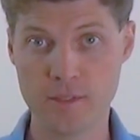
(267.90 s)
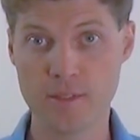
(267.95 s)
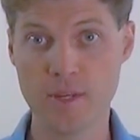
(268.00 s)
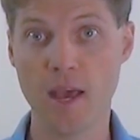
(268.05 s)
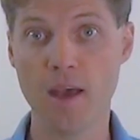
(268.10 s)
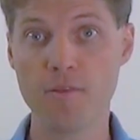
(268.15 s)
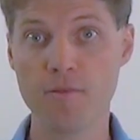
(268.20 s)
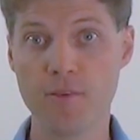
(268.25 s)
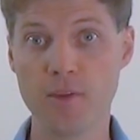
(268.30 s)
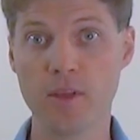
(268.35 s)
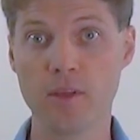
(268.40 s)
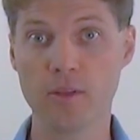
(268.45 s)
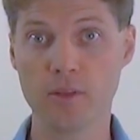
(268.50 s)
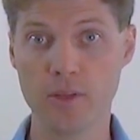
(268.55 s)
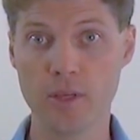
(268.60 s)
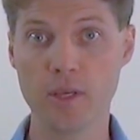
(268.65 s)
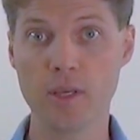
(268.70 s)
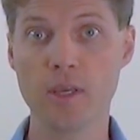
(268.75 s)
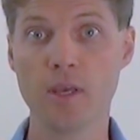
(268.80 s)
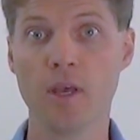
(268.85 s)

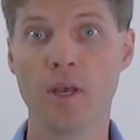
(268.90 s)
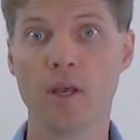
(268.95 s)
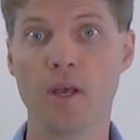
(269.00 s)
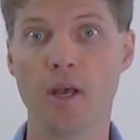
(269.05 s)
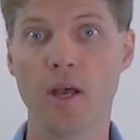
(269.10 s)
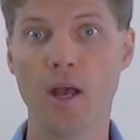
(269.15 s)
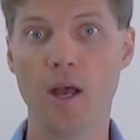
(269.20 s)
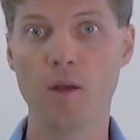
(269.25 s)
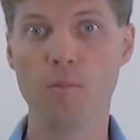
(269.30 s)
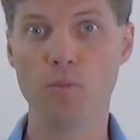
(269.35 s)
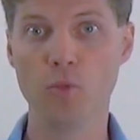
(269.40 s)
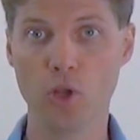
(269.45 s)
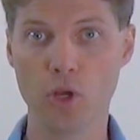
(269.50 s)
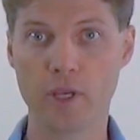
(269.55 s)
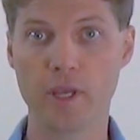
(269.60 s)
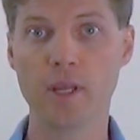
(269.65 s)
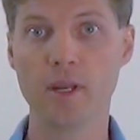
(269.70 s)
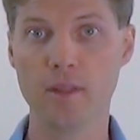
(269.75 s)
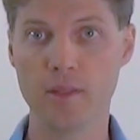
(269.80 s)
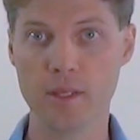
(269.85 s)
definitely
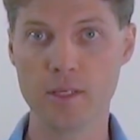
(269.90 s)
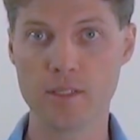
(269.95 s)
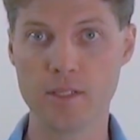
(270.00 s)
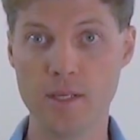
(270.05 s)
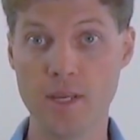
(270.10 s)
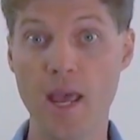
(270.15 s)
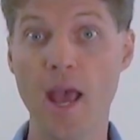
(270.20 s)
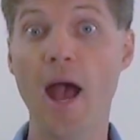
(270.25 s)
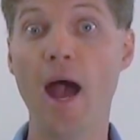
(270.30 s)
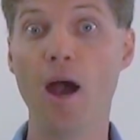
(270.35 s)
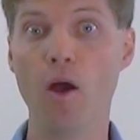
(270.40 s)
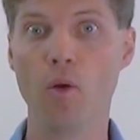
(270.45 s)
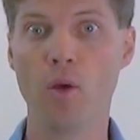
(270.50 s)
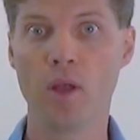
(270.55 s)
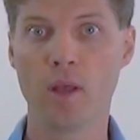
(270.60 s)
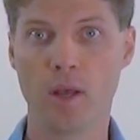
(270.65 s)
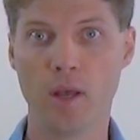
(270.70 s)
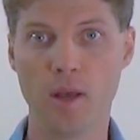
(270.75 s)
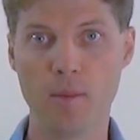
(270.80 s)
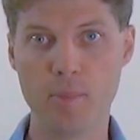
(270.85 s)
look into this now.
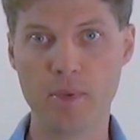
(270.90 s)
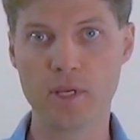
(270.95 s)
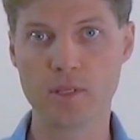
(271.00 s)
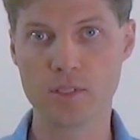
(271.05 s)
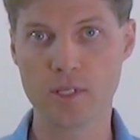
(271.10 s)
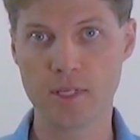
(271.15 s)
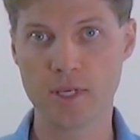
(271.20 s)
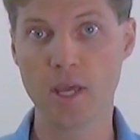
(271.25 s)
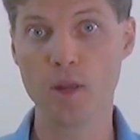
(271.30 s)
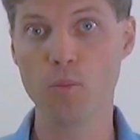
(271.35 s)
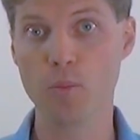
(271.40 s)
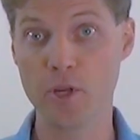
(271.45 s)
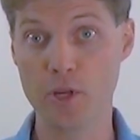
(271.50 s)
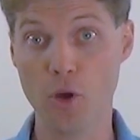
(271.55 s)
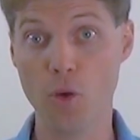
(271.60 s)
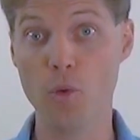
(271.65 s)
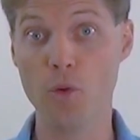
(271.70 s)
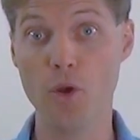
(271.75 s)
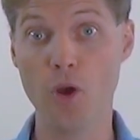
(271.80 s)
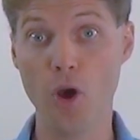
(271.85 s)
Because again, we
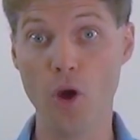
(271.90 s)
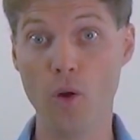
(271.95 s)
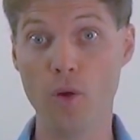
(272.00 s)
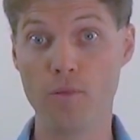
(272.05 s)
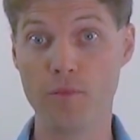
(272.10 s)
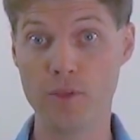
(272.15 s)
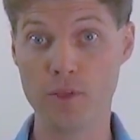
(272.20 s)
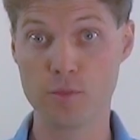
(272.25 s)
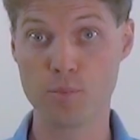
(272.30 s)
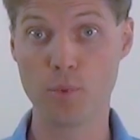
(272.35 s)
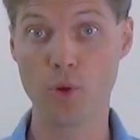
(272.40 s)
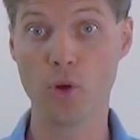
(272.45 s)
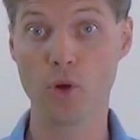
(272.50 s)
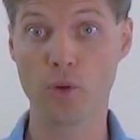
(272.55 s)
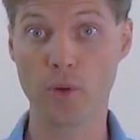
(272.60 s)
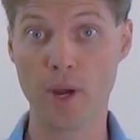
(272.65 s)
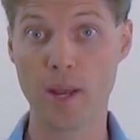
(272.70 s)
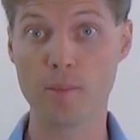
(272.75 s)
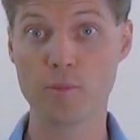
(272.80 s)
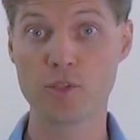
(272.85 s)
don't know if these
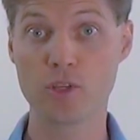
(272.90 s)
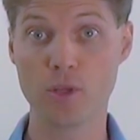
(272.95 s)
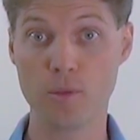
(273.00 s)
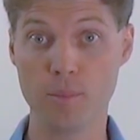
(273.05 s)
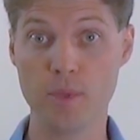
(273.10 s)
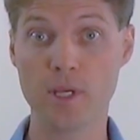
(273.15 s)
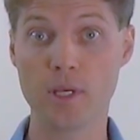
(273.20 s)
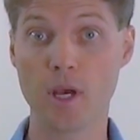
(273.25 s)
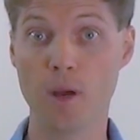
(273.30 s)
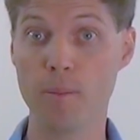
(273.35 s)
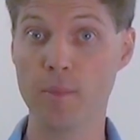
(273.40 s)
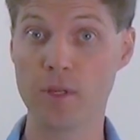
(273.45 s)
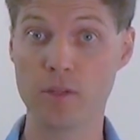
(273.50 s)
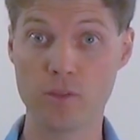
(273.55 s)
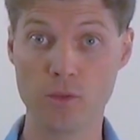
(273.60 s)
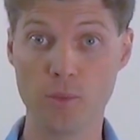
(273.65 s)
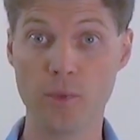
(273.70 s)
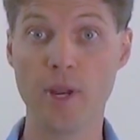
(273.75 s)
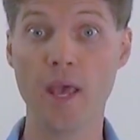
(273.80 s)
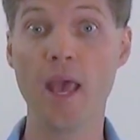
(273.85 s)
programs could be coming
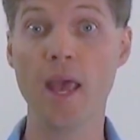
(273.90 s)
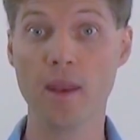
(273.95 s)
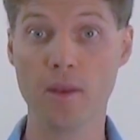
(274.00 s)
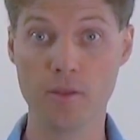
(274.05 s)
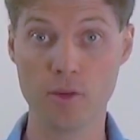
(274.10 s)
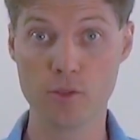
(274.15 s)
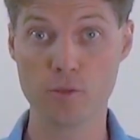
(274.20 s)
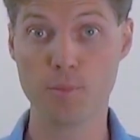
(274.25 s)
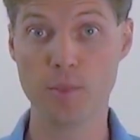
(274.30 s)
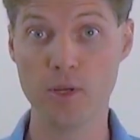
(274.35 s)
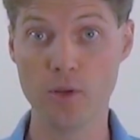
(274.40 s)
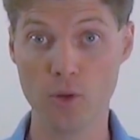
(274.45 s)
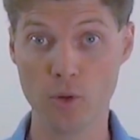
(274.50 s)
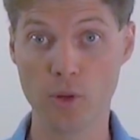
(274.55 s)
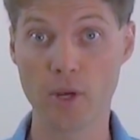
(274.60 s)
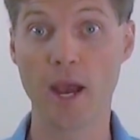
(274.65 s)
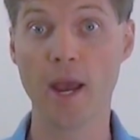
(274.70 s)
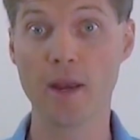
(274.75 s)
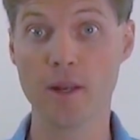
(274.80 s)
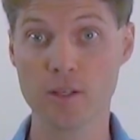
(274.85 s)
to an end. There's been no
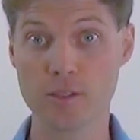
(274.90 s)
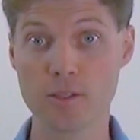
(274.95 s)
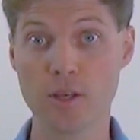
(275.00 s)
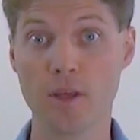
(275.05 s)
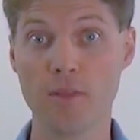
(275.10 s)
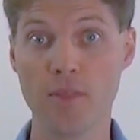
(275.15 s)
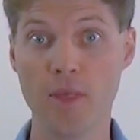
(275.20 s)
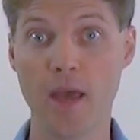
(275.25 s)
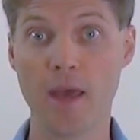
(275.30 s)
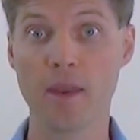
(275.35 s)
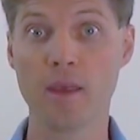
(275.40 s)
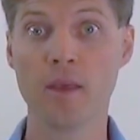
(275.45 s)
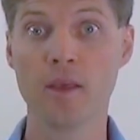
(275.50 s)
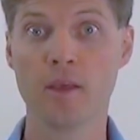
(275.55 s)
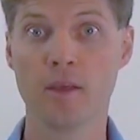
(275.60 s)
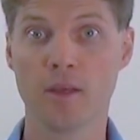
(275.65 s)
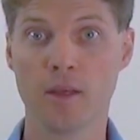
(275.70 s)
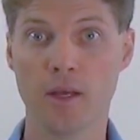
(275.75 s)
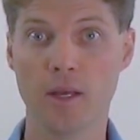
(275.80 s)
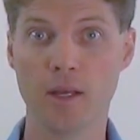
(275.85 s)
guidance on that.
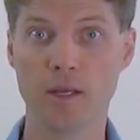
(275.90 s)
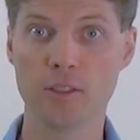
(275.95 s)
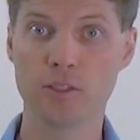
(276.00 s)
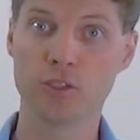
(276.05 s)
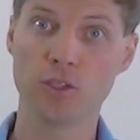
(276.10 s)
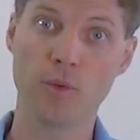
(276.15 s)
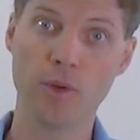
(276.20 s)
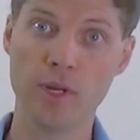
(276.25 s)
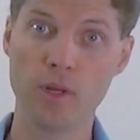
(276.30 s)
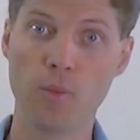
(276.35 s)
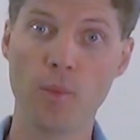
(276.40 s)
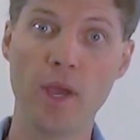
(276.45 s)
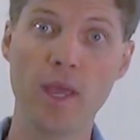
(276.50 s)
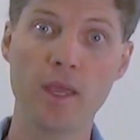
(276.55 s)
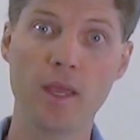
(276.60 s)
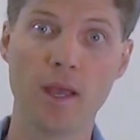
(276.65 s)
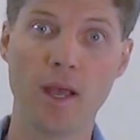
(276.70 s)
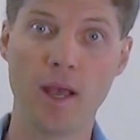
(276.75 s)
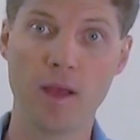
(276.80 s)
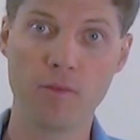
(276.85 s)
So
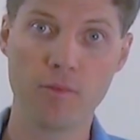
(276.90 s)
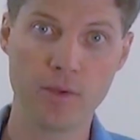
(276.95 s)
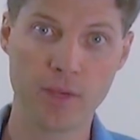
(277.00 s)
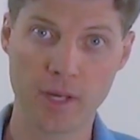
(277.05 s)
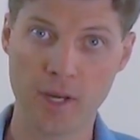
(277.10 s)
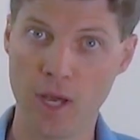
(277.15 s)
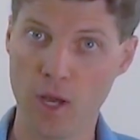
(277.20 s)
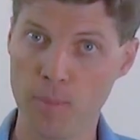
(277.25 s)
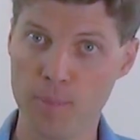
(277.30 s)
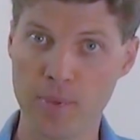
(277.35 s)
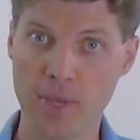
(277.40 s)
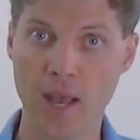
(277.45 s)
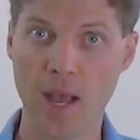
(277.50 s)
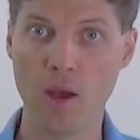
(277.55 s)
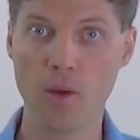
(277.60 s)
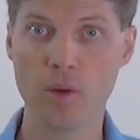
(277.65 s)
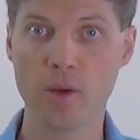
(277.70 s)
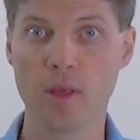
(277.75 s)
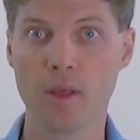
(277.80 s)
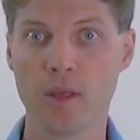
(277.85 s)
anyway, if we can help you
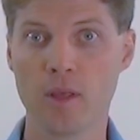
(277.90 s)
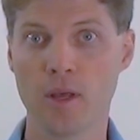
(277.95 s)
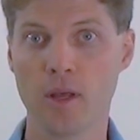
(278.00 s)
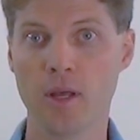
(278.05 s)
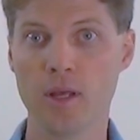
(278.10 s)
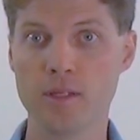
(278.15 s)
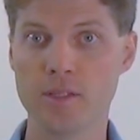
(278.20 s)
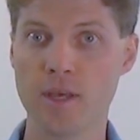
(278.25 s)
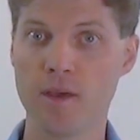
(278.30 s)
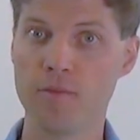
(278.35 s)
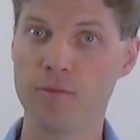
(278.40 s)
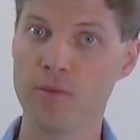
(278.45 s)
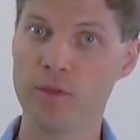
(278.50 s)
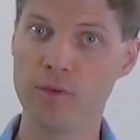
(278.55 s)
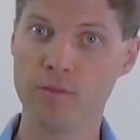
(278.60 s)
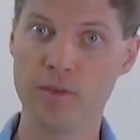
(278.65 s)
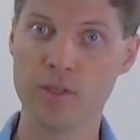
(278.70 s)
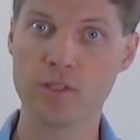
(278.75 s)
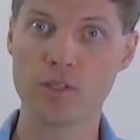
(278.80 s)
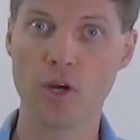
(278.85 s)
out,
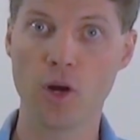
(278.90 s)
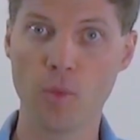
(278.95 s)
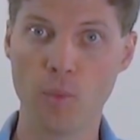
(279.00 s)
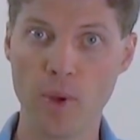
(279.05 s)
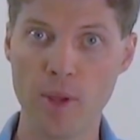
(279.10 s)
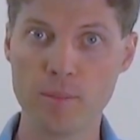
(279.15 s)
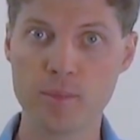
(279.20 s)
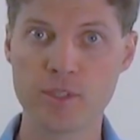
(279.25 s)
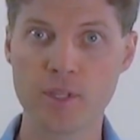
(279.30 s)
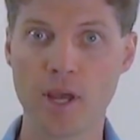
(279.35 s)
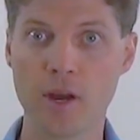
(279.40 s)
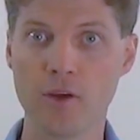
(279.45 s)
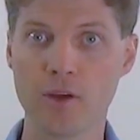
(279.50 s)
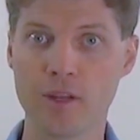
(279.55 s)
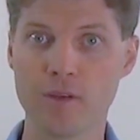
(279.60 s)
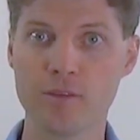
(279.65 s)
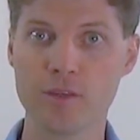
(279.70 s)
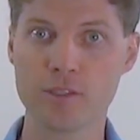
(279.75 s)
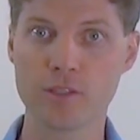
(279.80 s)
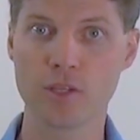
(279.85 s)
definitely visit our website or
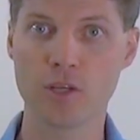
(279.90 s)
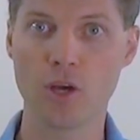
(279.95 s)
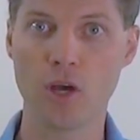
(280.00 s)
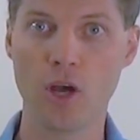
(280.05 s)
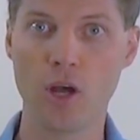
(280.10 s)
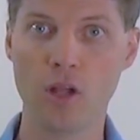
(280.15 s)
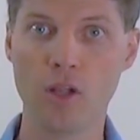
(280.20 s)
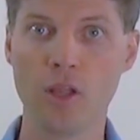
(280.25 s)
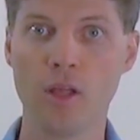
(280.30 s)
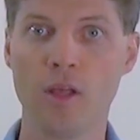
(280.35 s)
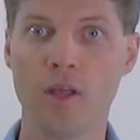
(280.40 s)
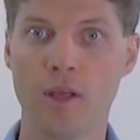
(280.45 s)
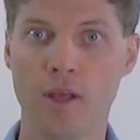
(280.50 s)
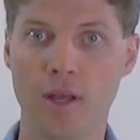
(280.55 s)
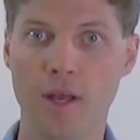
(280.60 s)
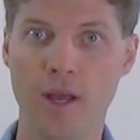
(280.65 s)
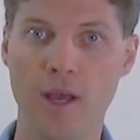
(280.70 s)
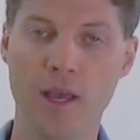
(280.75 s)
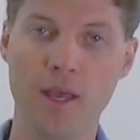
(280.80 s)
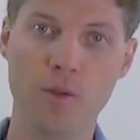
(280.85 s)
give us a call,
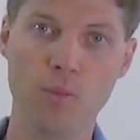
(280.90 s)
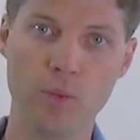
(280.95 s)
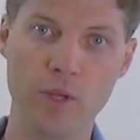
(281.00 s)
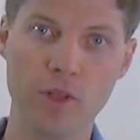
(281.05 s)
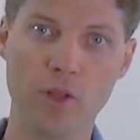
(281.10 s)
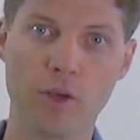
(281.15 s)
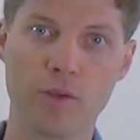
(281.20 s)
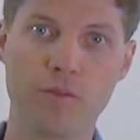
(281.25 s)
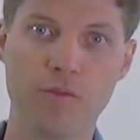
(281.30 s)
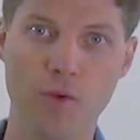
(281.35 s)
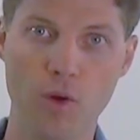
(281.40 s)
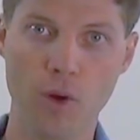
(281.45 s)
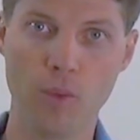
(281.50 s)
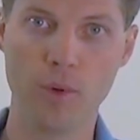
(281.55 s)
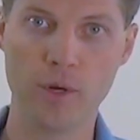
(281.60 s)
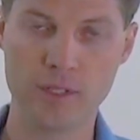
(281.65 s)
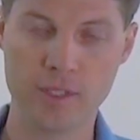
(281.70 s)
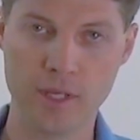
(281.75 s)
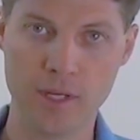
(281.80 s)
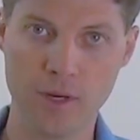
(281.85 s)
and we look
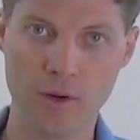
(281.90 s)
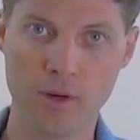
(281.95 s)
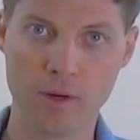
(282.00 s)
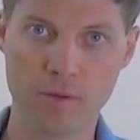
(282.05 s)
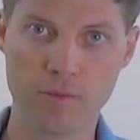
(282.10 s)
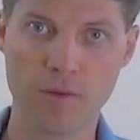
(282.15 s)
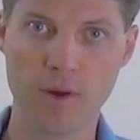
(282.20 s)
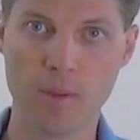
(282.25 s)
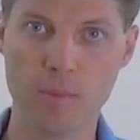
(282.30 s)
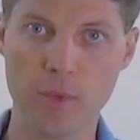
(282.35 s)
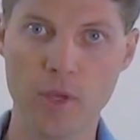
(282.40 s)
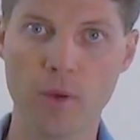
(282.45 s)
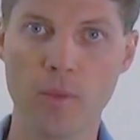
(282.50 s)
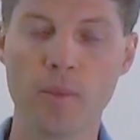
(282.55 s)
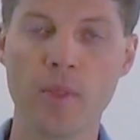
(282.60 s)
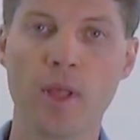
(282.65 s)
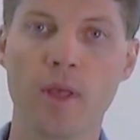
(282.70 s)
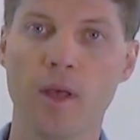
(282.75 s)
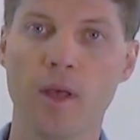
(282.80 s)
forward to hearing from you.